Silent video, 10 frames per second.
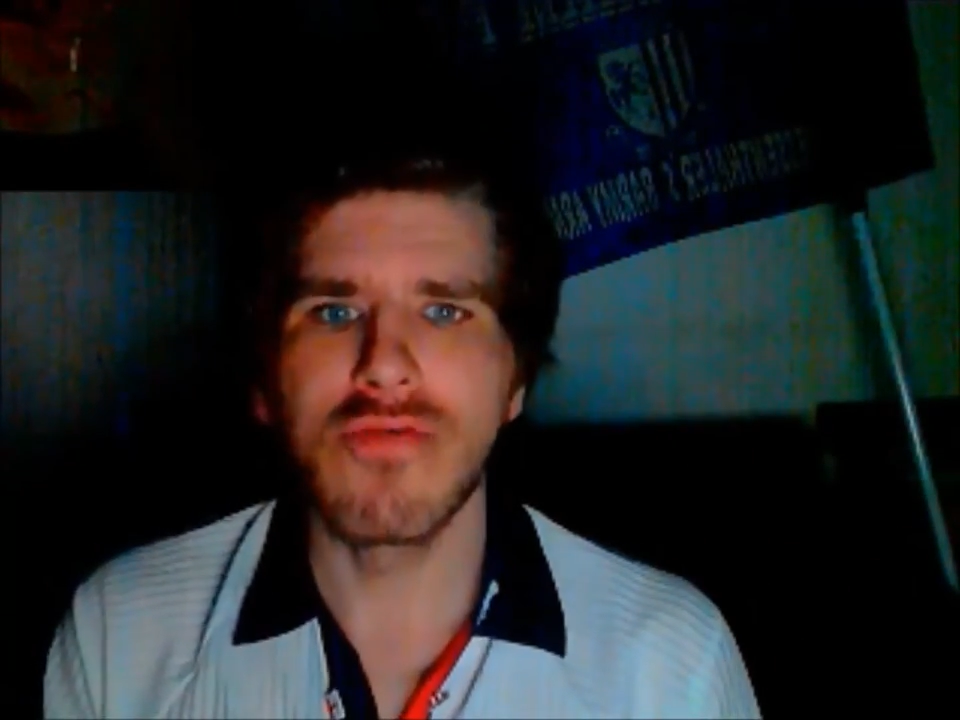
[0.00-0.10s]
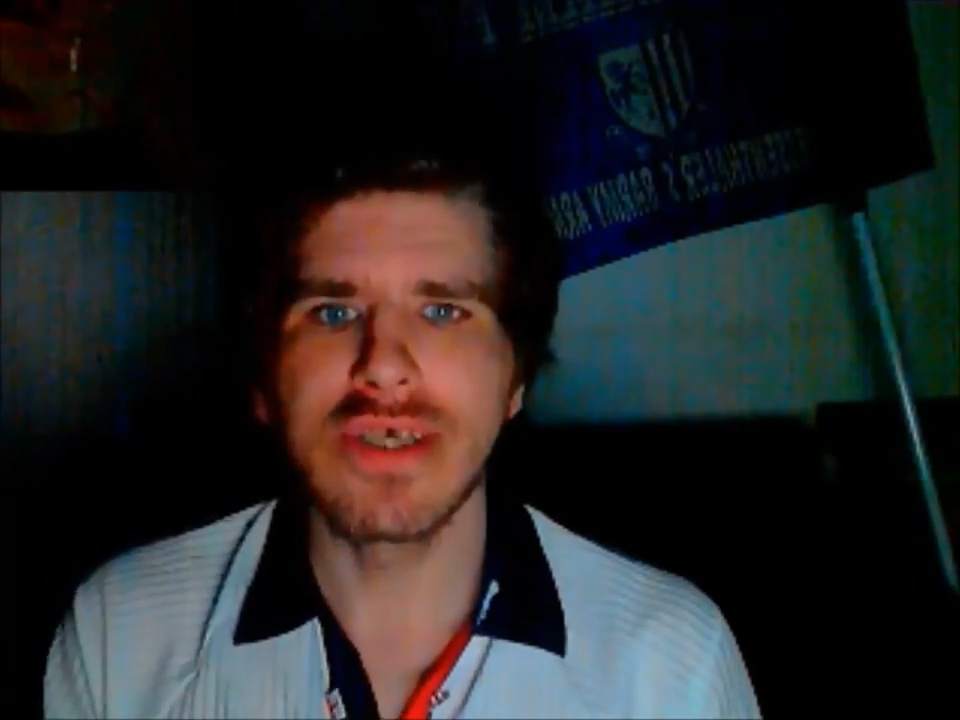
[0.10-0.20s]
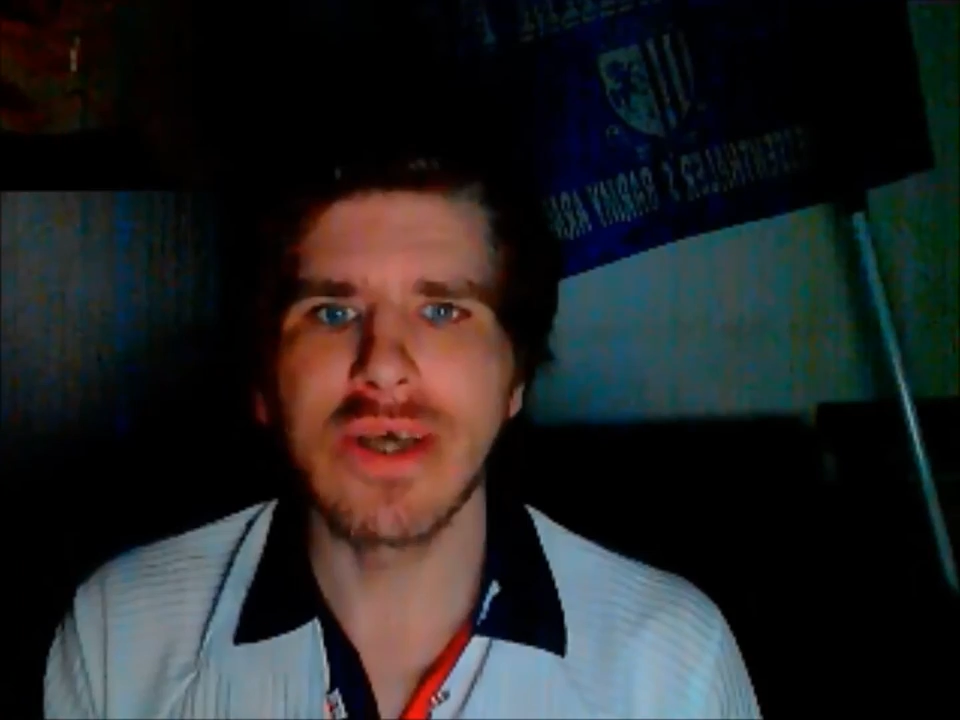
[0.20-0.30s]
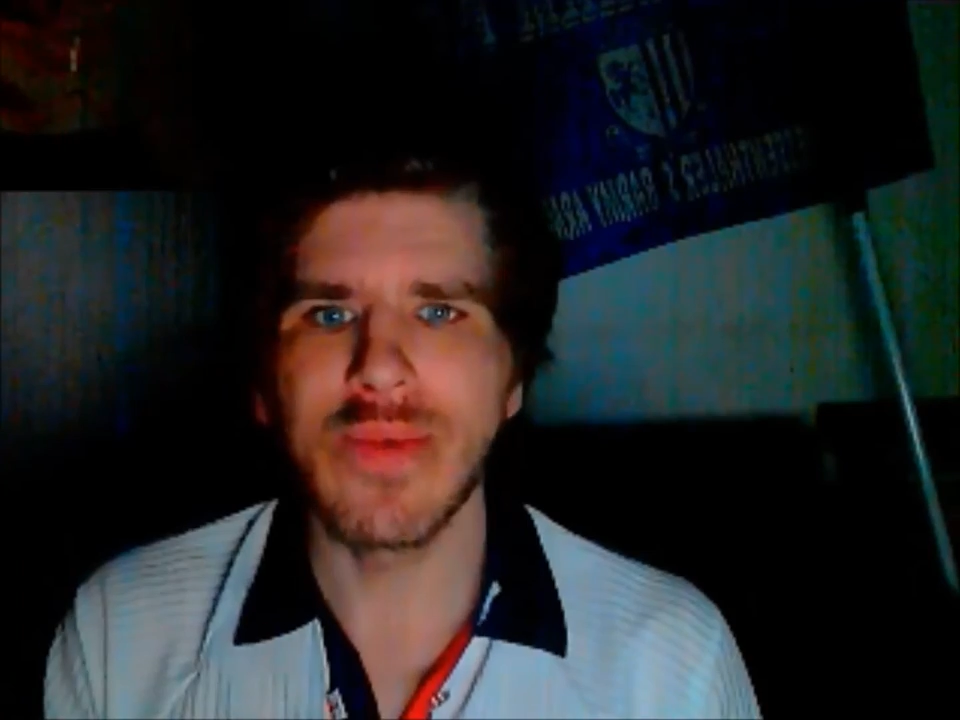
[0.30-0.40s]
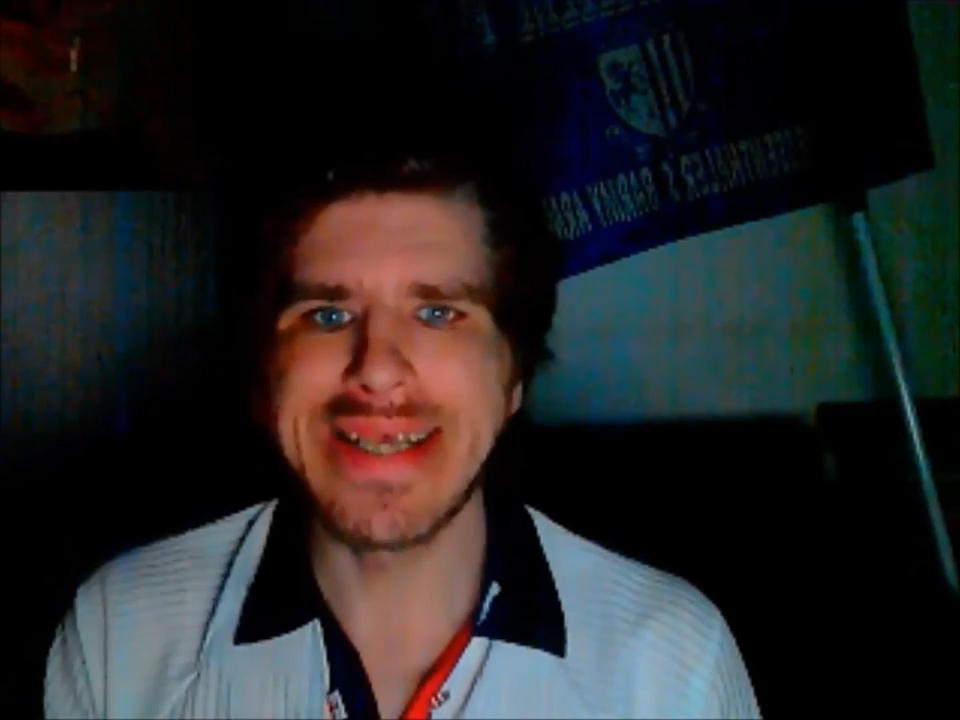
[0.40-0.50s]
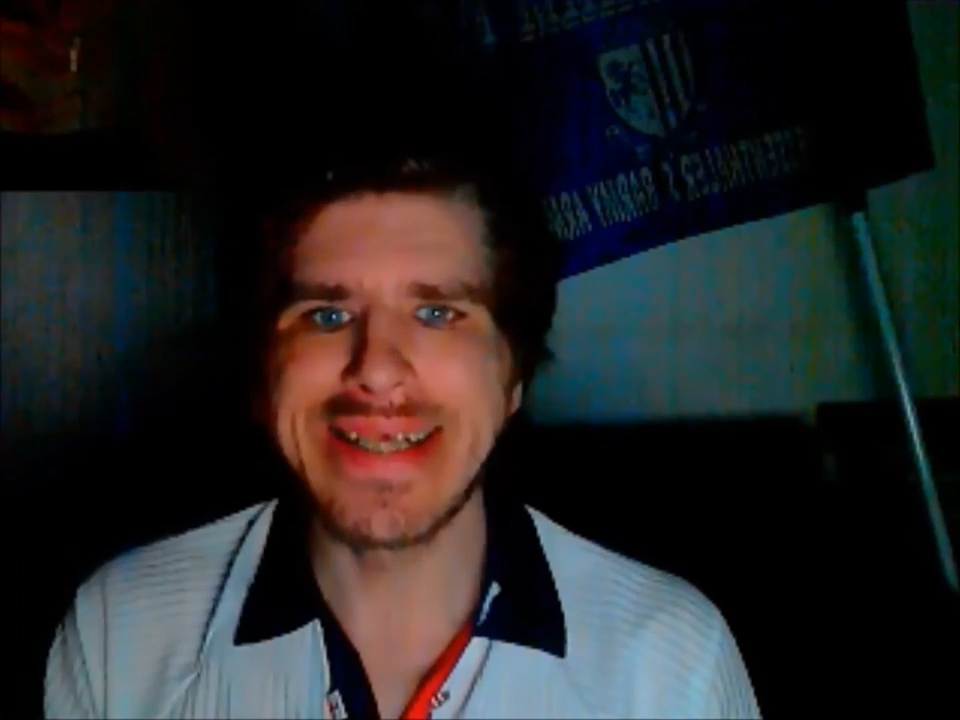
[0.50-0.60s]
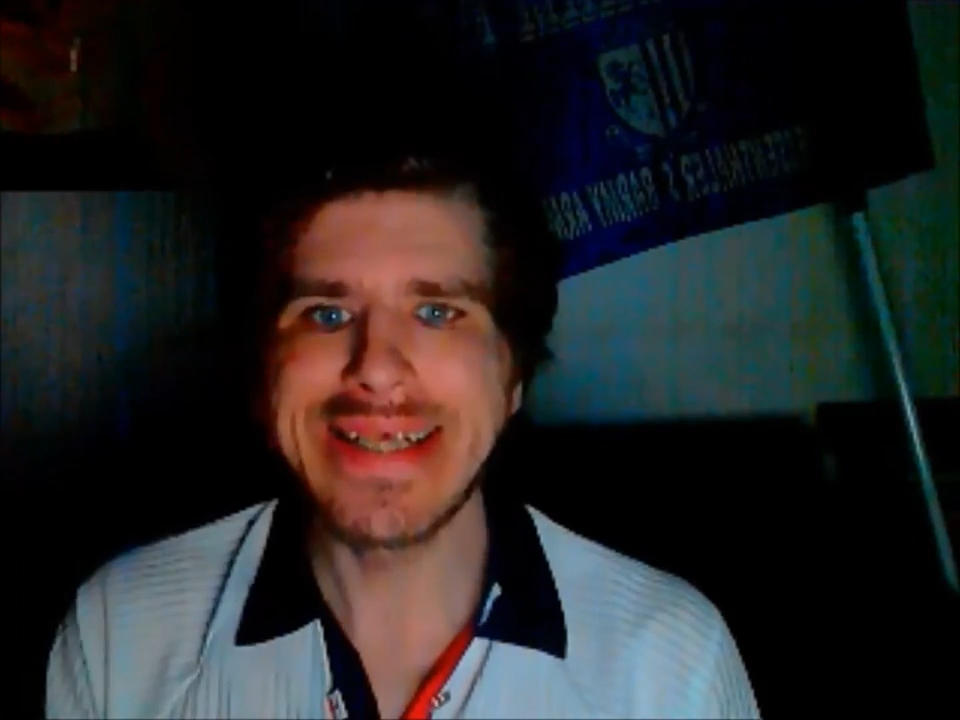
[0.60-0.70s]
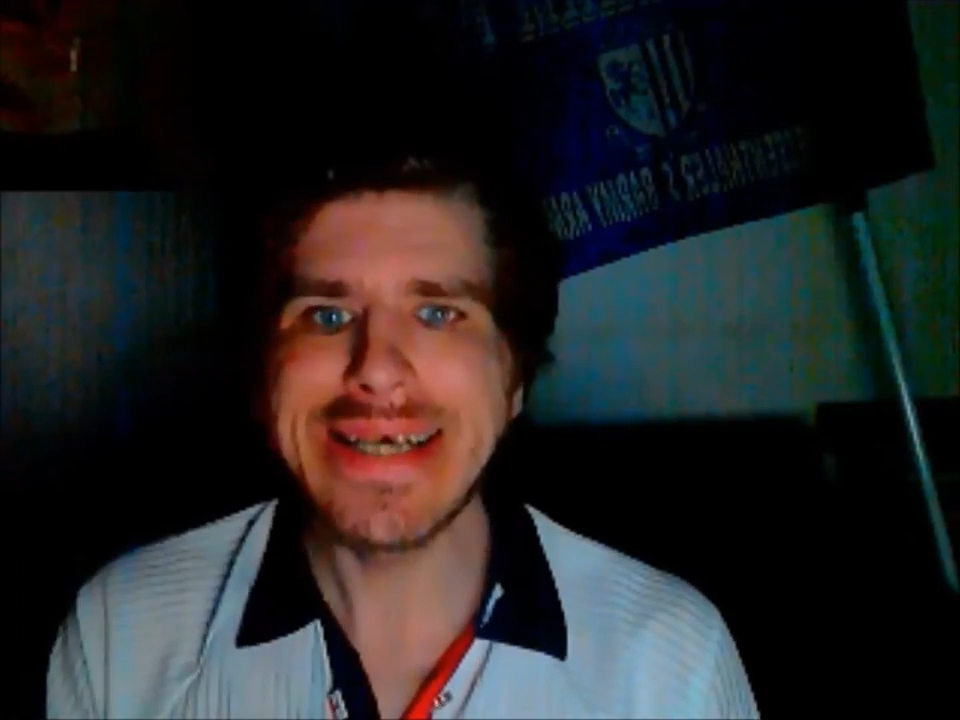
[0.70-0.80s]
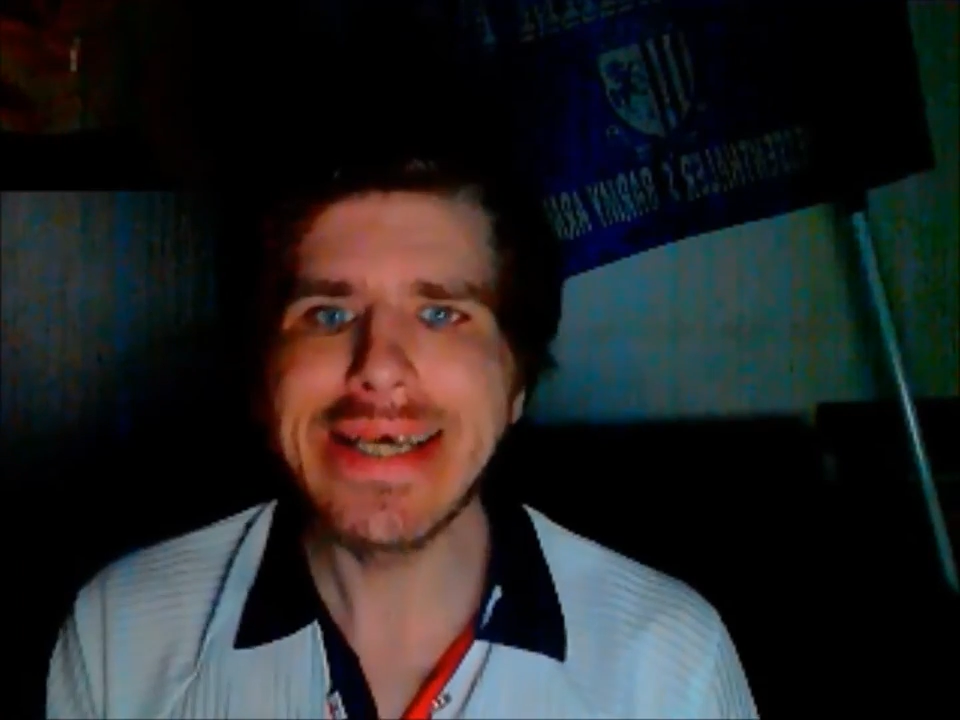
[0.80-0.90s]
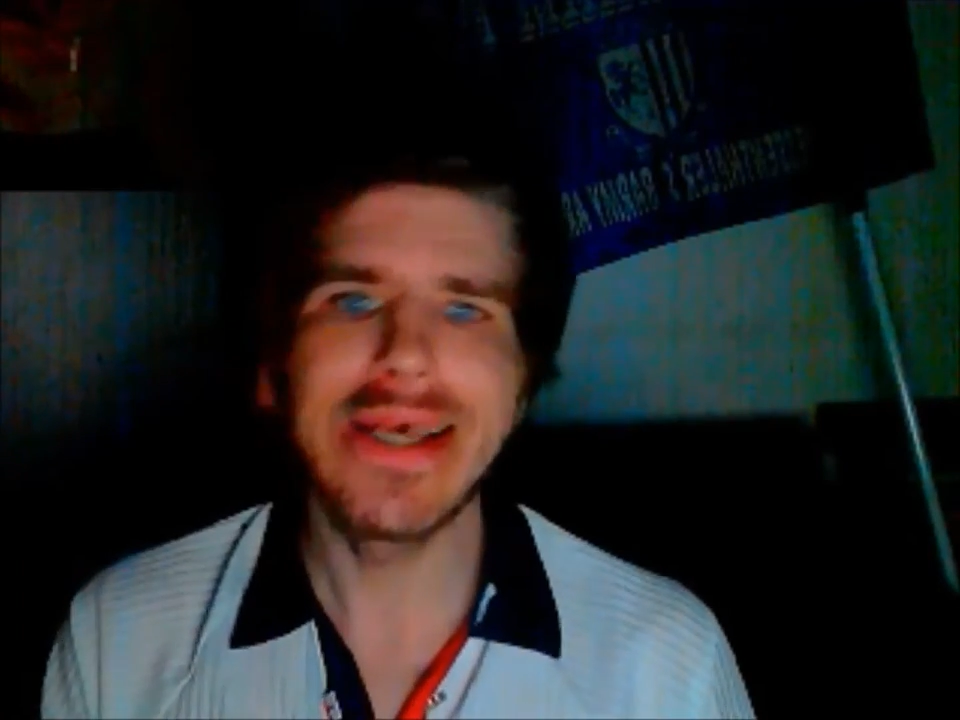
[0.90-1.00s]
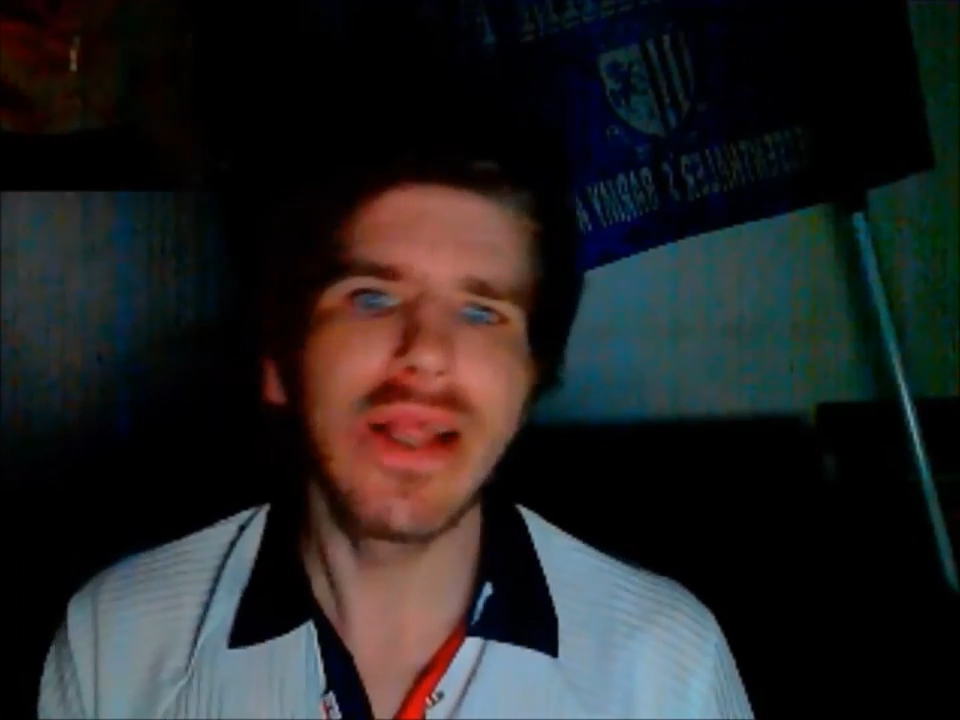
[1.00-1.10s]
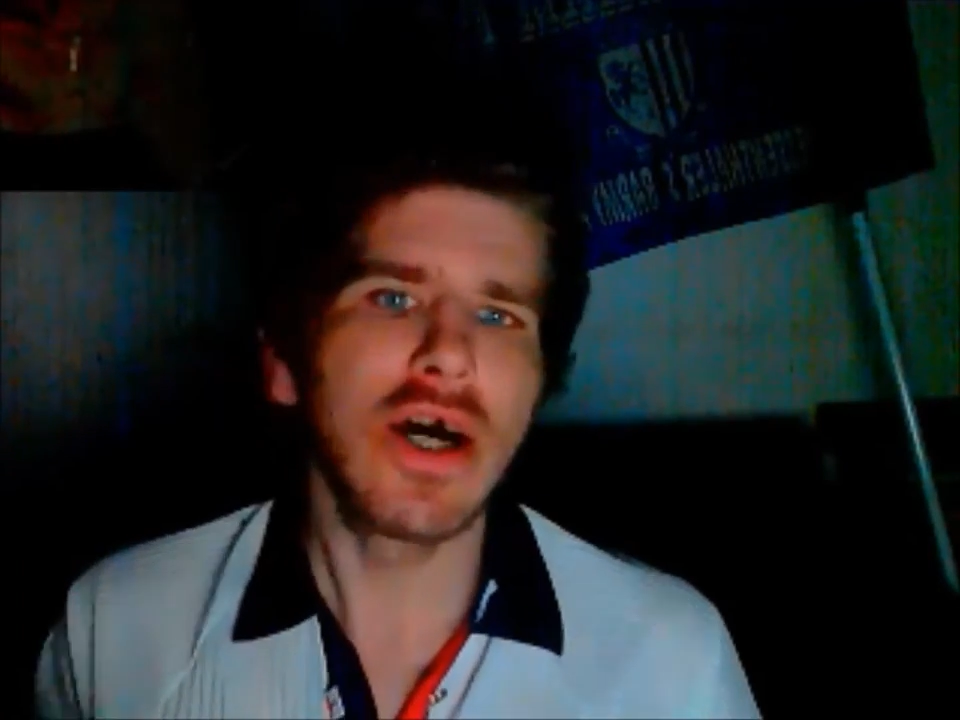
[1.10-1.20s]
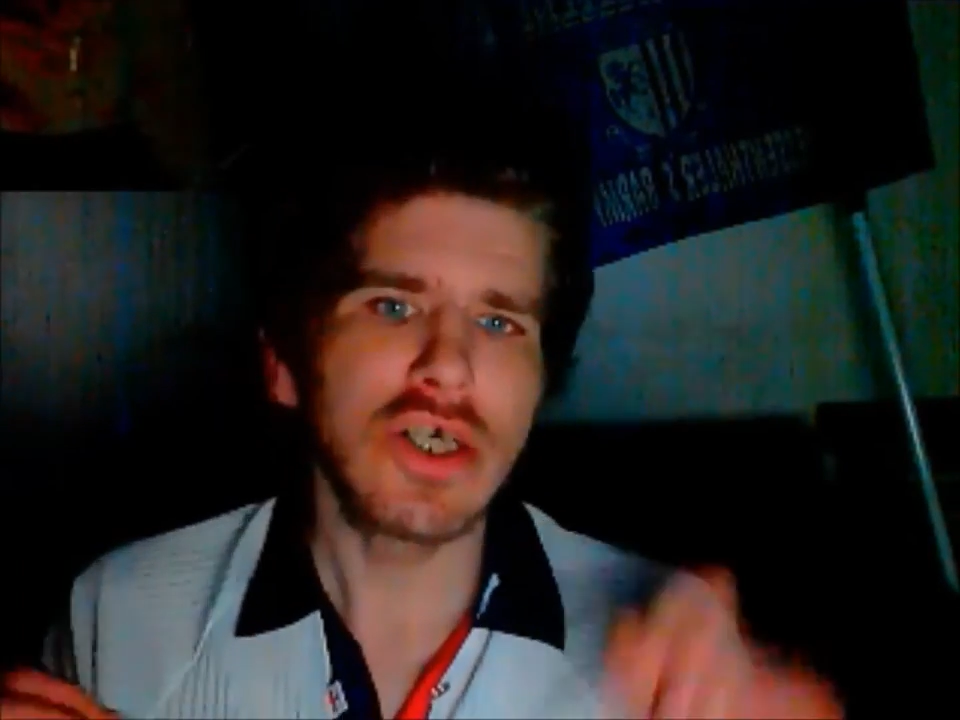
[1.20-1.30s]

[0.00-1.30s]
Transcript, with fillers: result indeed.